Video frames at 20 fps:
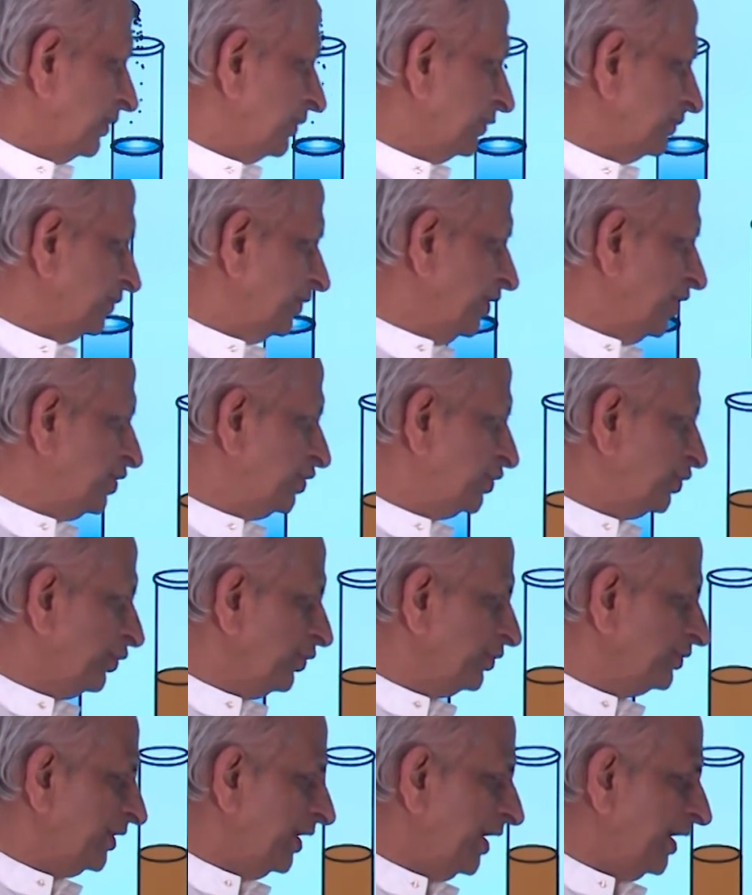This
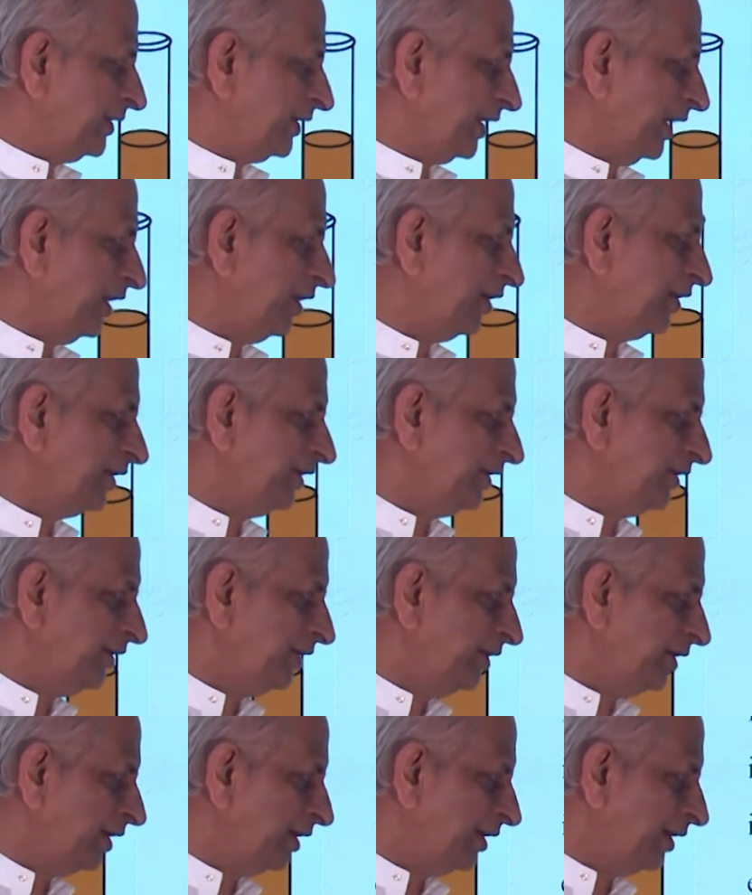shows that
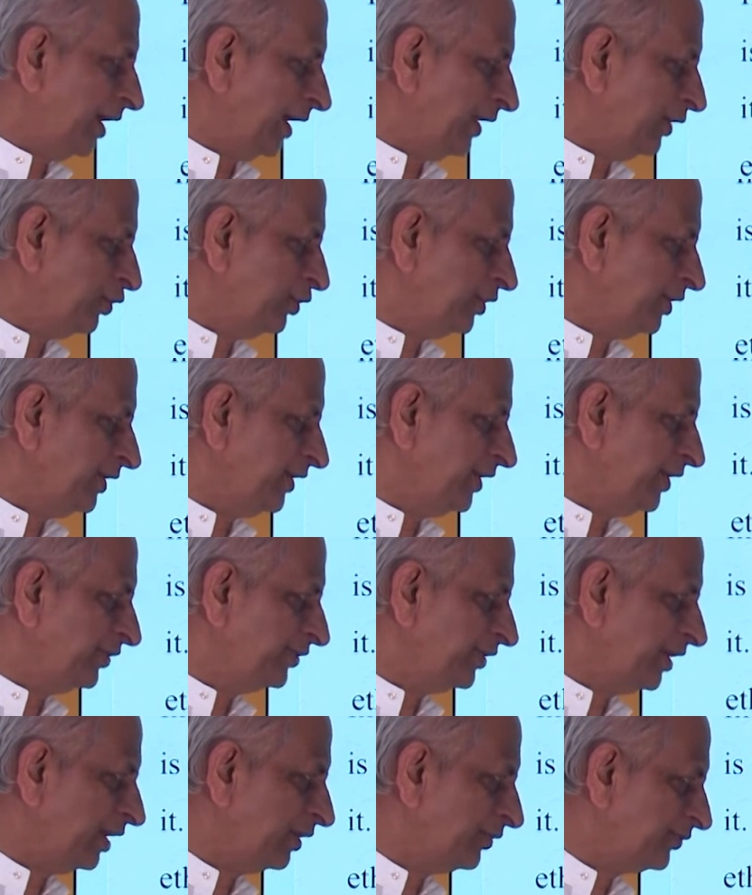iodine
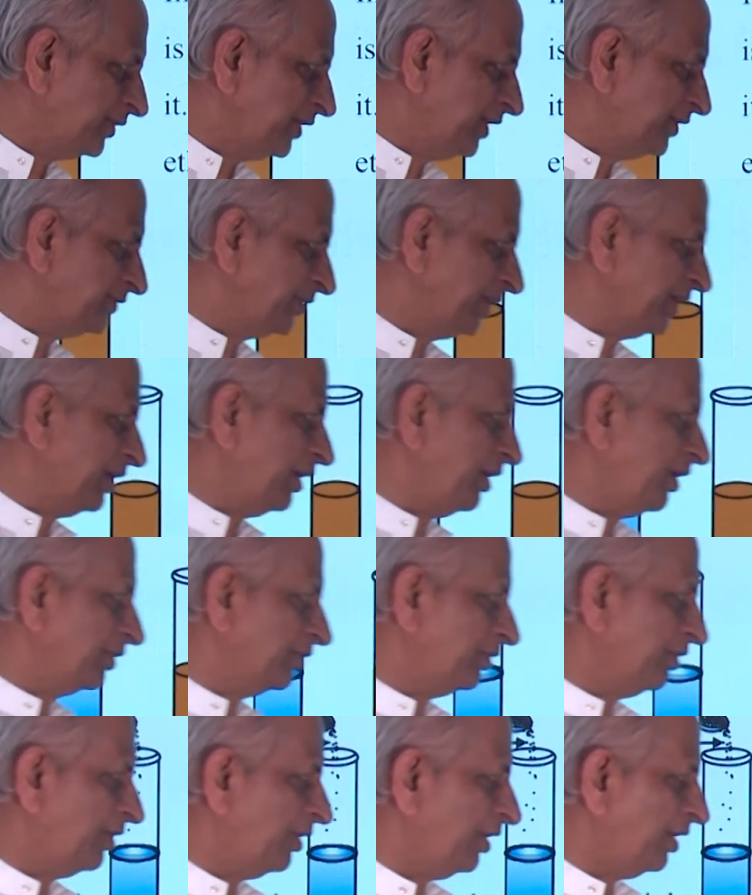dissolves in ethyl
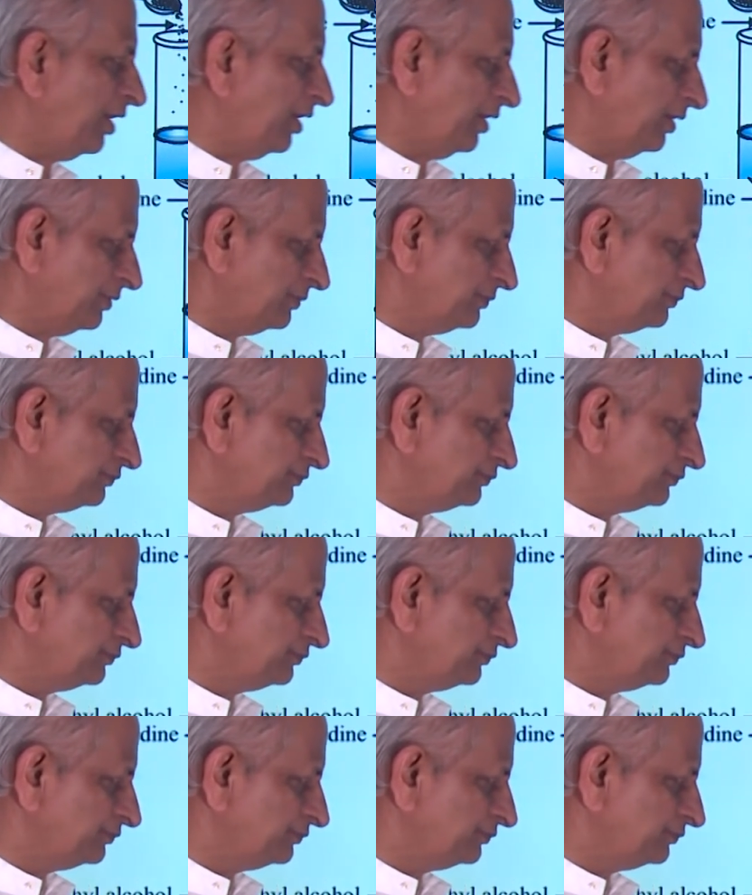alcohol.